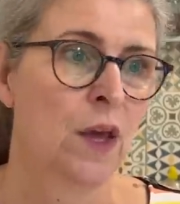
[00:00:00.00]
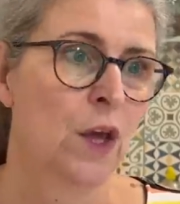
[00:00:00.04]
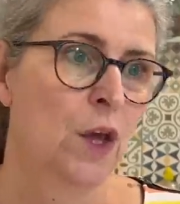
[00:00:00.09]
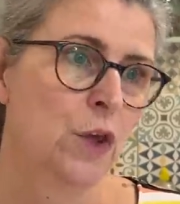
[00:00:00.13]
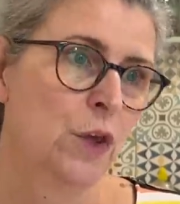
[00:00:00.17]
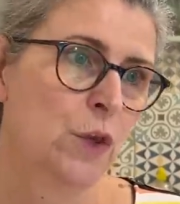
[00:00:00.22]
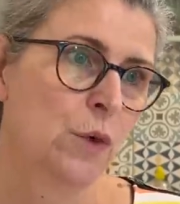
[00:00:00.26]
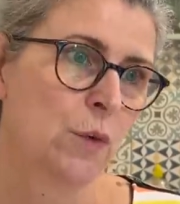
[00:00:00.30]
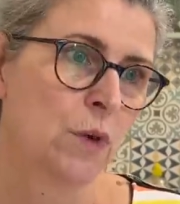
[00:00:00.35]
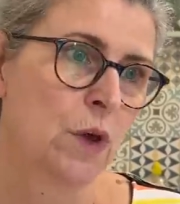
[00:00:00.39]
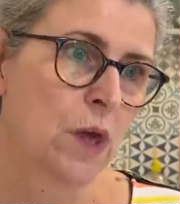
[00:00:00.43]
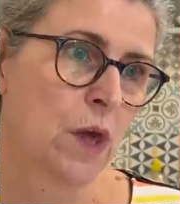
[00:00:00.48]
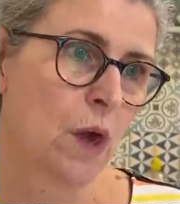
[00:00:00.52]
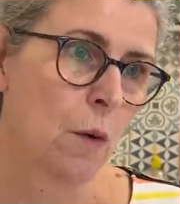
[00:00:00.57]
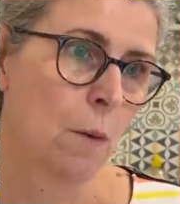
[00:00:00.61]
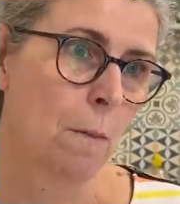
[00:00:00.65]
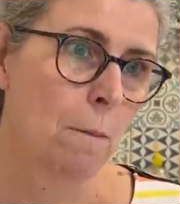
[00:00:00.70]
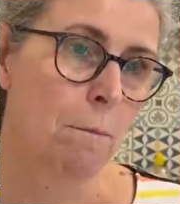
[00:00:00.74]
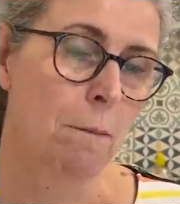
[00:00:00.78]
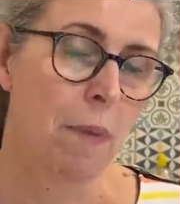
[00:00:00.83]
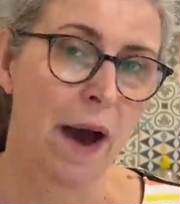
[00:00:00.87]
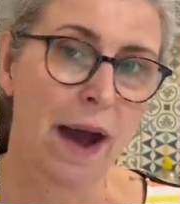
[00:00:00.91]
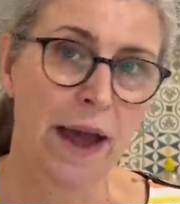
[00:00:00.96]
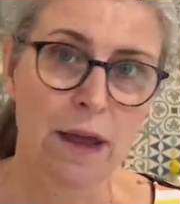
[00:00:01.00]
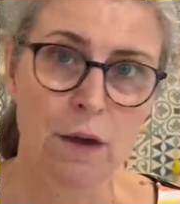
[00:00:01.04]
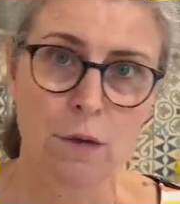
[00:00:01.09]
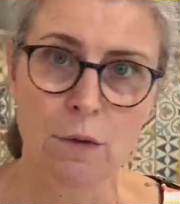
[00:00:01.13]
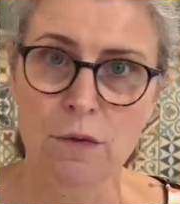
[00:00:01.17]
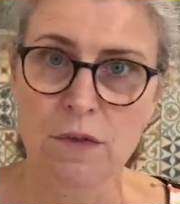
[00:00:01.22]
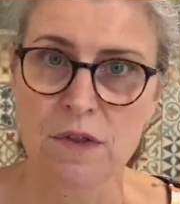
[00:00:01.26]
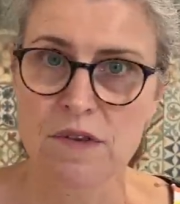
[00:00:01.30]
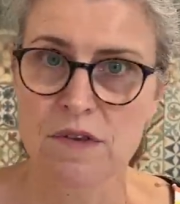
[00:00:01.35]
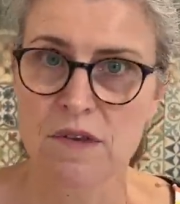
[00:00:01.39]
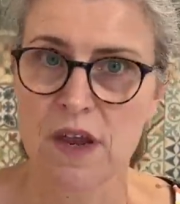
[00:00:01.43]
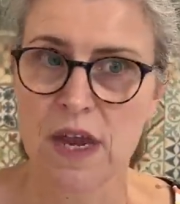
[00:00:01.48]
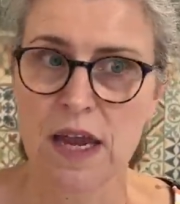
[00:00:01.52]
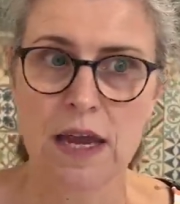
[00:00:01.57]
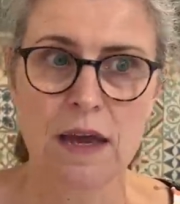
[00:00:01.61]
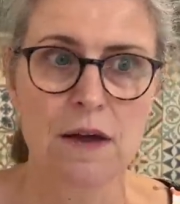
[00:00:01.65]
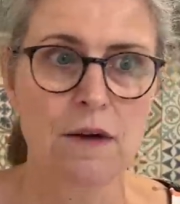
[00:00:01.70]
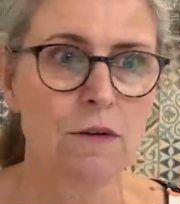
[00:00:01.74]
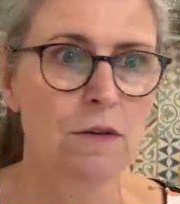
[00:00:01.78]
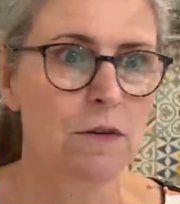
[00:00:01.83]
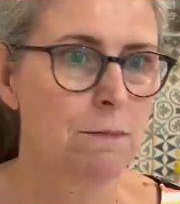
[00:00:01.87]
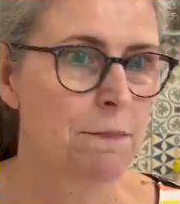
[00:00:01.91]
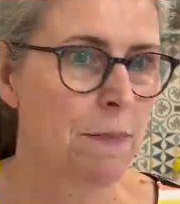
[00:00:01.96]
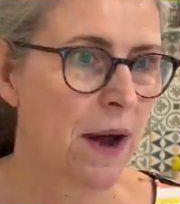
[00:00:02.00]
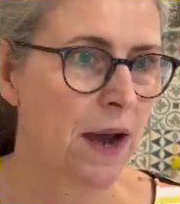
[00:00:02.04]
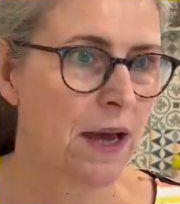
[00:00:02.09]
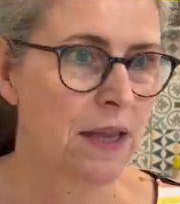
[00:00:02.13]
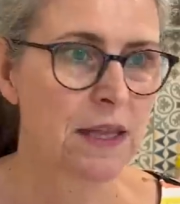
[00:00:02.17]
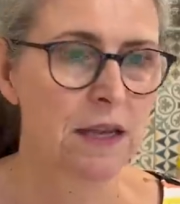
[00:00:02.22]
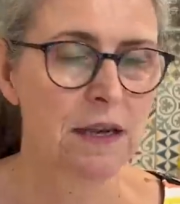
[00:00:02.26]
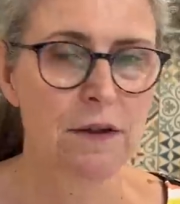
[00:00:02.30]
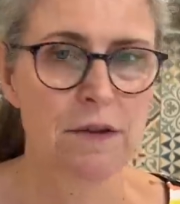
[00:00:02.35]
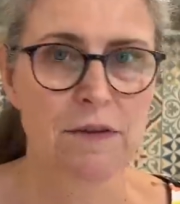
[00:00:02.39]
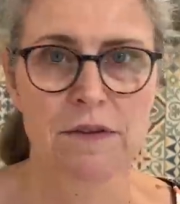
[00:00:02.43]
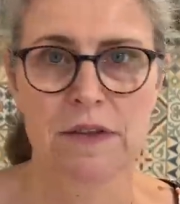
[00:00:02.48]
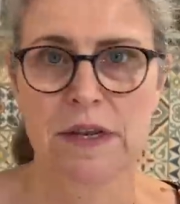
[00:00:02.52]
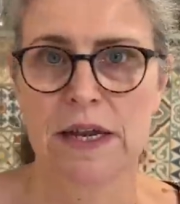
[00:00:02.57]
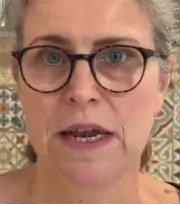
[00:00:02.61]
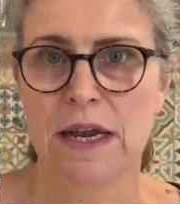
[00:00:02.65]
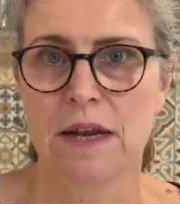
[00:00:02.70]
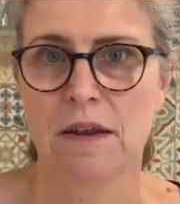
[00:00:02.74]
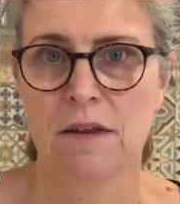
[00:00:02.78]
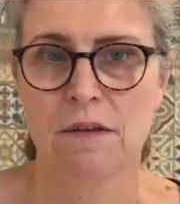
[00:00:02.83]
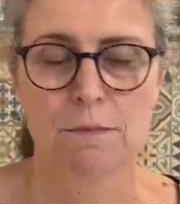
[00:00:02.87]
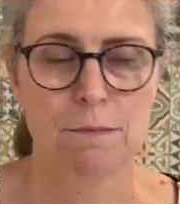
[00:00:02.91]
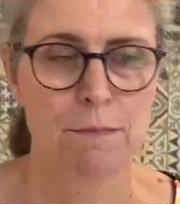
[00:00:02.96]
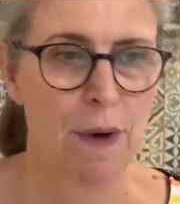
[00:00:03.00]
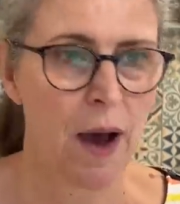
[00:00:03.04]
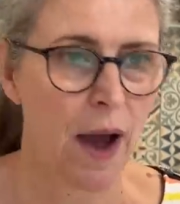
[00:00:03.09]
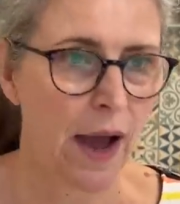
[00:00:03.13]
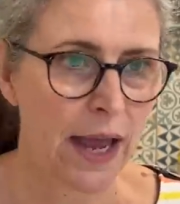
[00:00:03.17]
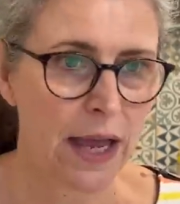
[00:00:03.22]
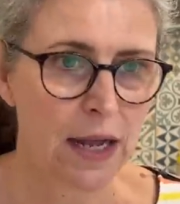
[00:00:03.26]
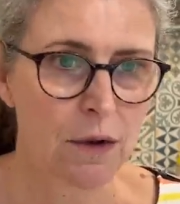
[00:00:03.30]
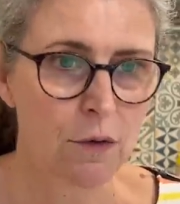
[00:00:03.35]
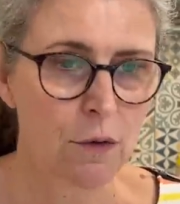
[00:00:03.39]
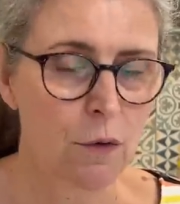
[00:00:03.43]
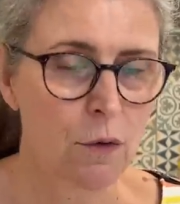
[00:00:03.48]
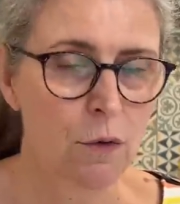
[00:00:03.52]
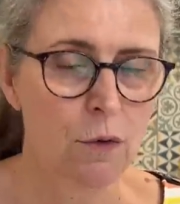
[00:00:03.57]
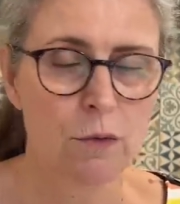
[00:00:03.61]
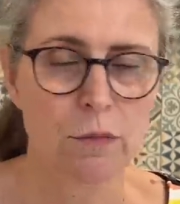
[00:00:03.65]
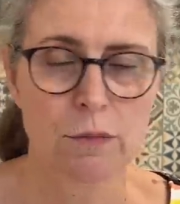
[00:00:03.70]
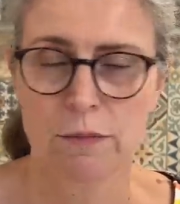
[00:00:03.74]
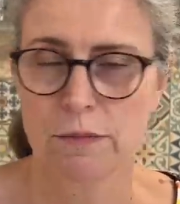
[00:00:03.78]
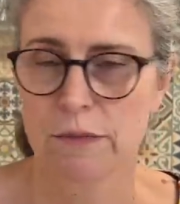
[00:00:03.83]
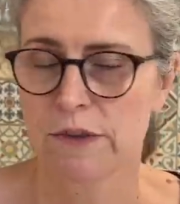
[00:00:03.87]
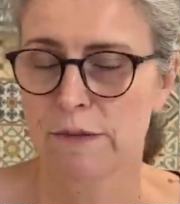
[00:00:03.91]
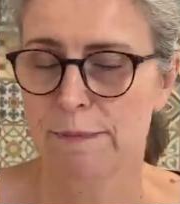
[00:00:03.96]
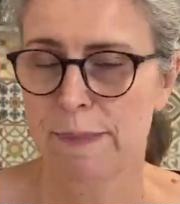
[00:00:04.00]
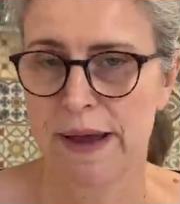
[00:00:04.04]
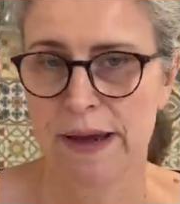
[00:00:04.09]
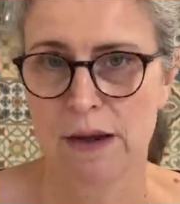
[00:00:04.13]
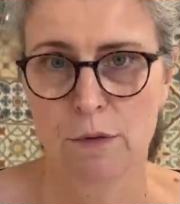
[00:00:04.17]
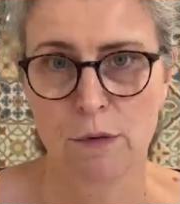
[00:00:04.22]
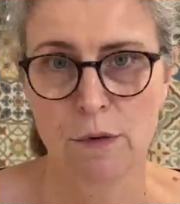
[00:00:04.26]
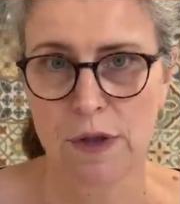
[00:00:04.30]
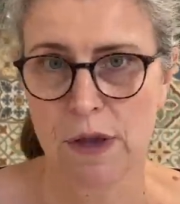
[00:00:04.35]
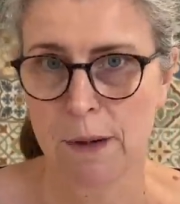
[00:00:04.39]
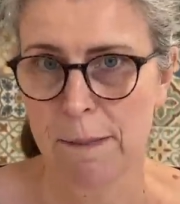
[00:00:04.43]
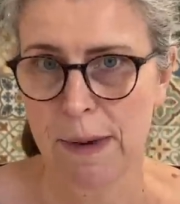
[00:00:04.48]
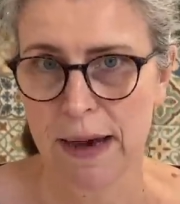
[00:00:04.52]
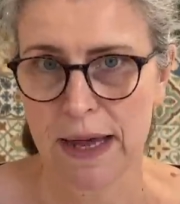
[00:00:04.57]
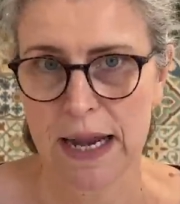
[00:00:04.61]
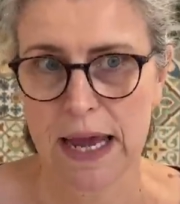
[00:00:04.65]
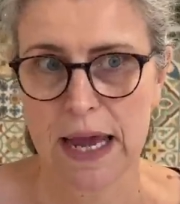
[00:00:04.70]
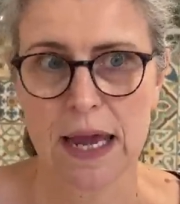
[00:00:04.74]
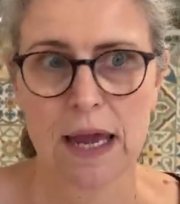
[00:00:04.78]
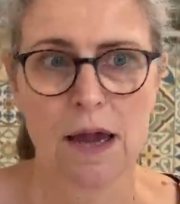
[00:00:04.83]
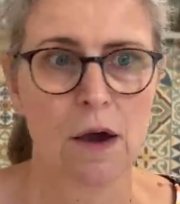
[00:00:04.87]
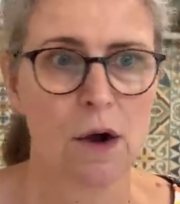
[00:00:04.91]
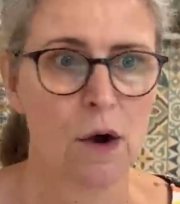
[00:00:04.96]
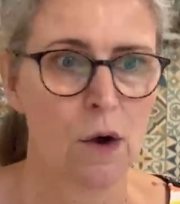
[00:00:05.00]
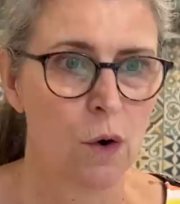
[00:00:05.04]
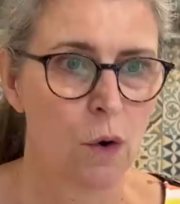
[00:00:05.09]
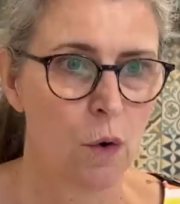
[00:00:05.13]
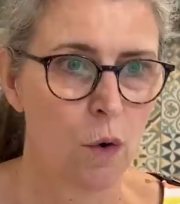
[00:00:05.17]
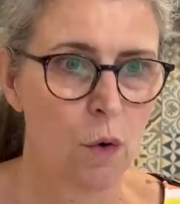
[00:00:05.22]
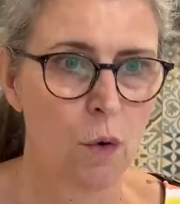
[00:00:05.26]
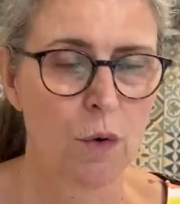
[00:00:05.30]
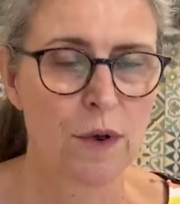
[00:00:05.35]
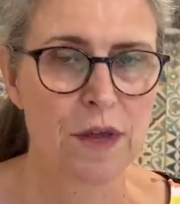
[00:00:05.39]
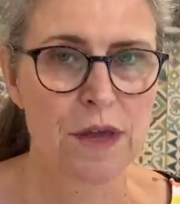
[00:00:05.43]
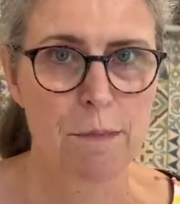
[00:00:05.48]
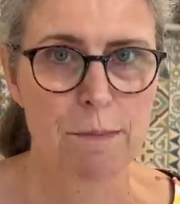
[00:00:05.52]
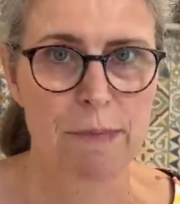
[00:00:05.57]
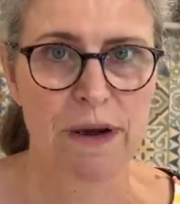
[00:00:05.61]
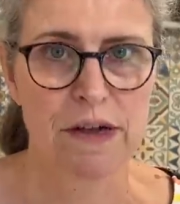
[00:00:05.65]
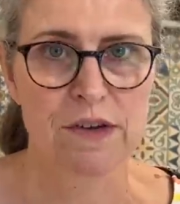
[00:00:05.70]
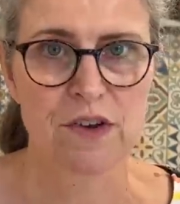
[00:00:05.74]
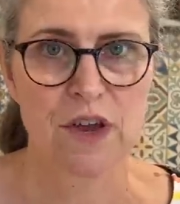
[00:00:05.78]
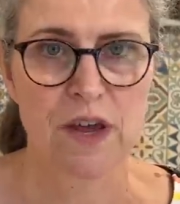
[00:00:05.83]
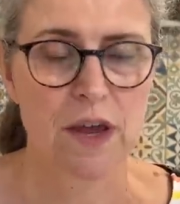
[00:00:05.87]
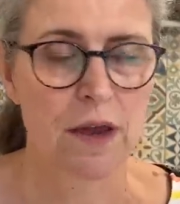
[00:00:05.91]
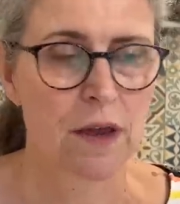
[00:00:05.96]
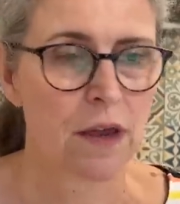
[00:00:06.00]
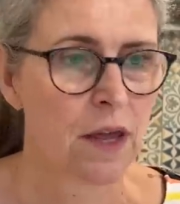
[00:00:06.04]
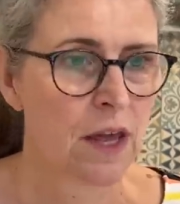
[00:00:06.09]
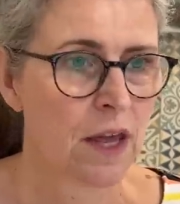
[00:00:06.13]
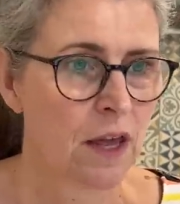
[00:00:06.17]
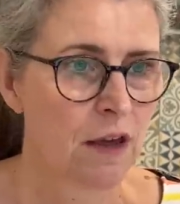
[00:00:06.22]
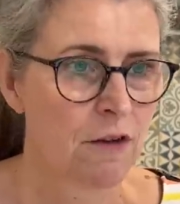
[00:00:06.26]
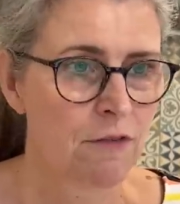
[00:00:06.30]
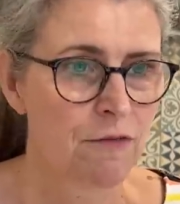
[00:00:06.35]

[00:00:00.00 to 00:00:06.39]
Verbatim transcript: You can go and buy all the deals, buy the loss leaders, buy it all, spend all your money, all your budget,